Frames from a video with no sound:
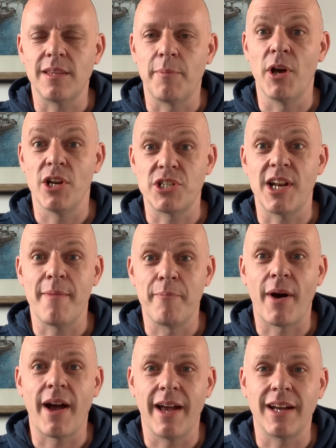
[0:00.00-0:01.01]
the Persian
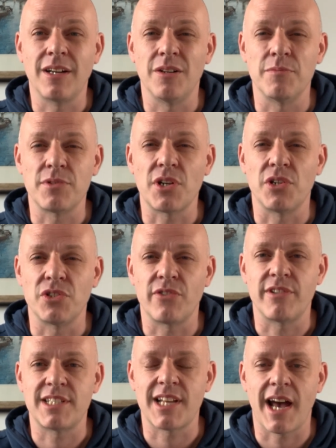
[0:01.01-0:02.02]
Empire comes
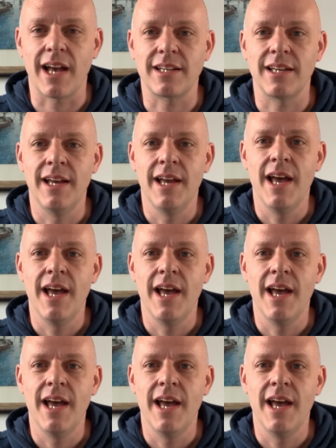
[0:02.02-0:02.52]
under attack,